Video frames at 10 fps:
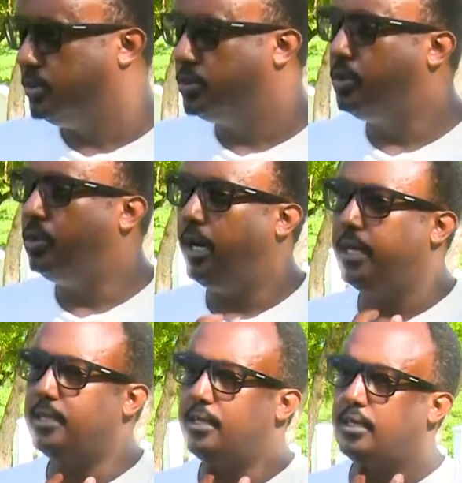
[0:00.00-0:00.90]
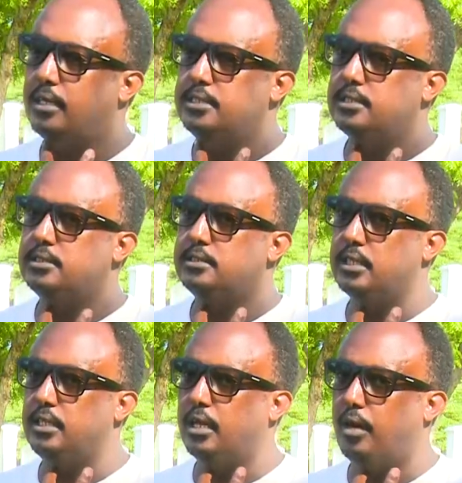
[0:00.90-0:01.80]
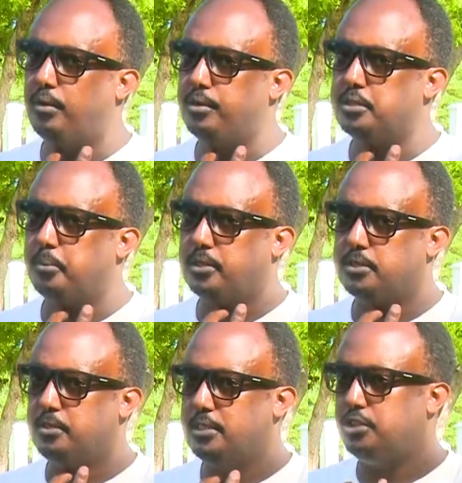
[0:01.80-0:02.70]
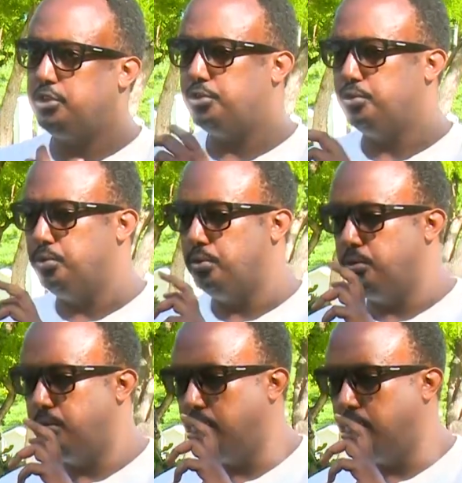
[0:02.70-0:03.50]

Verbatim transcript: So I think it is in our responsibility to